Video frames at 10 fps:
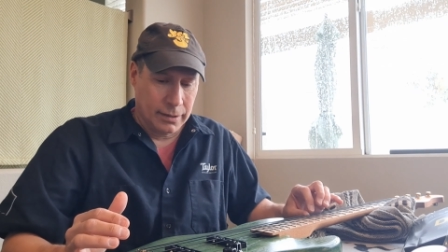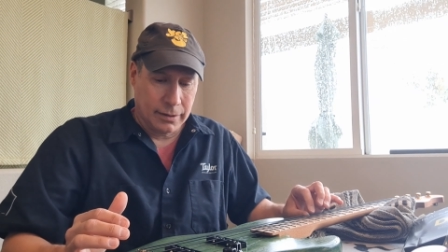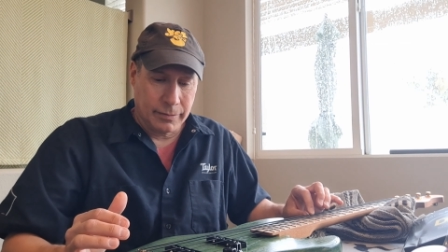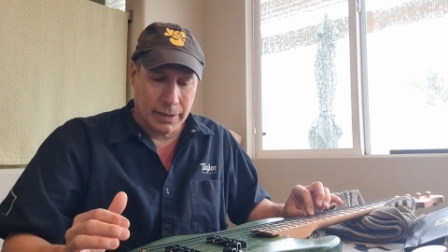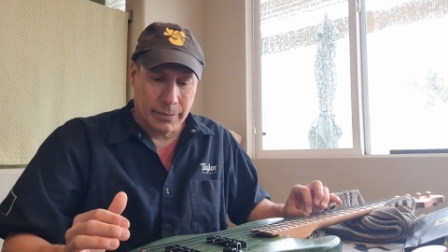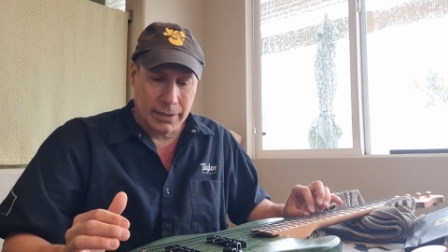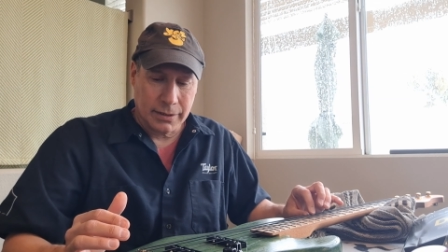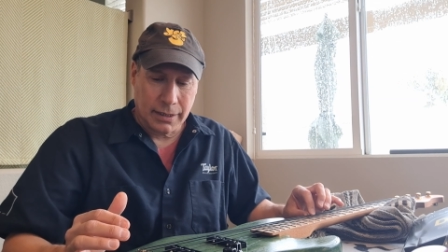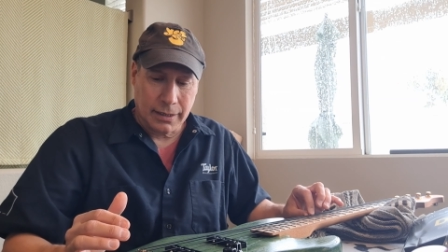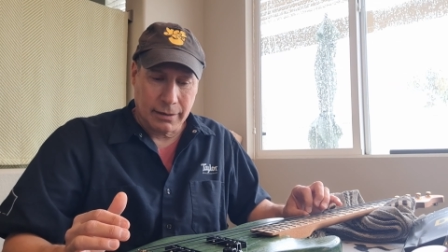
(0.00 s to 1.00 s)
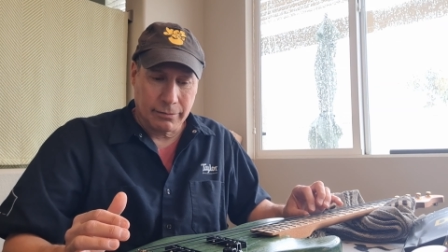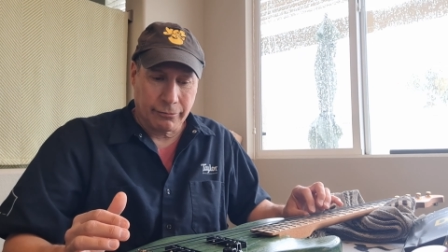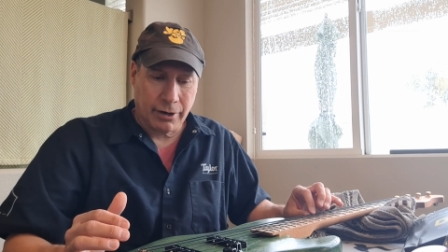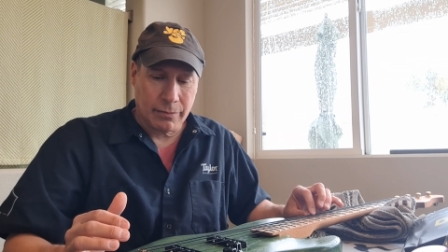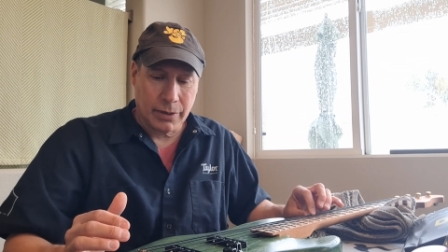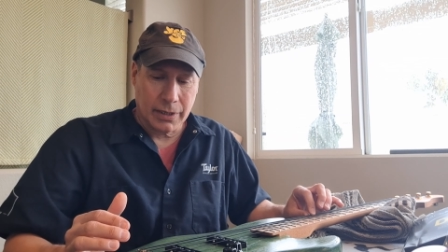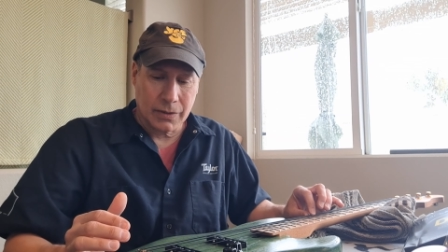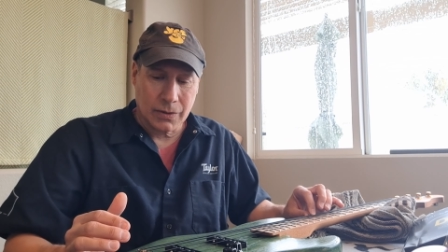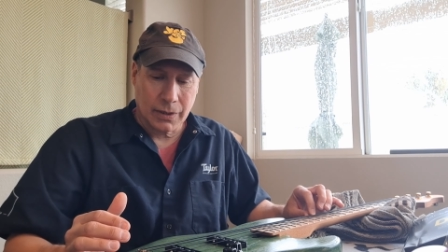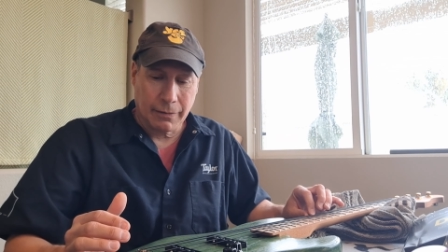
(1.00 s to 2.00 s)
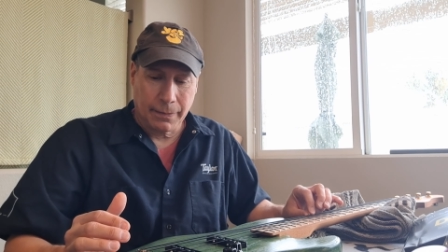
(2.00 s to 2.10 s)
minimize any fret buzz.